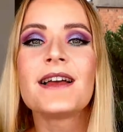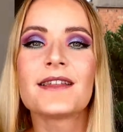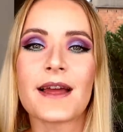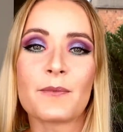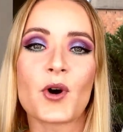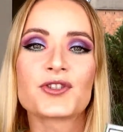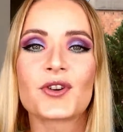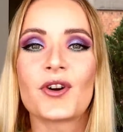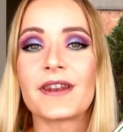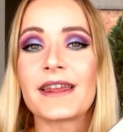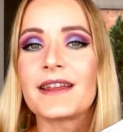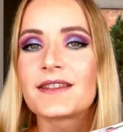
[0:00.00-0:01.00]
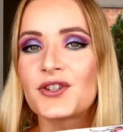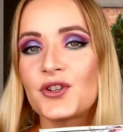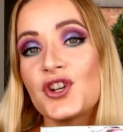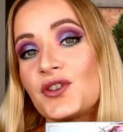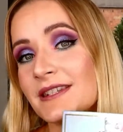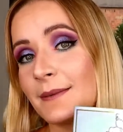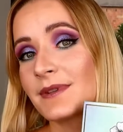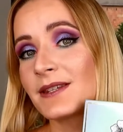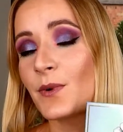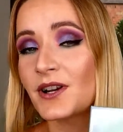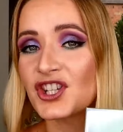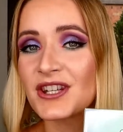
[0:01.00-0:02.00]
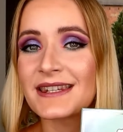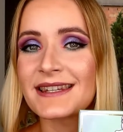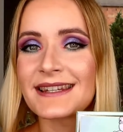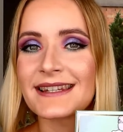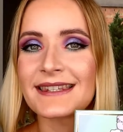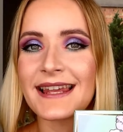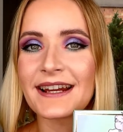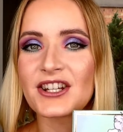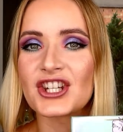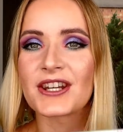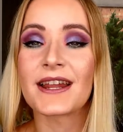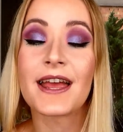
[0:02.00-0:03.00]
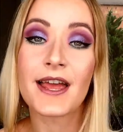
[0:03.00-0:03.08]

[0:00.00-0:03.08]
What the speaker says: I'm also gonna insert you some swatches in this section.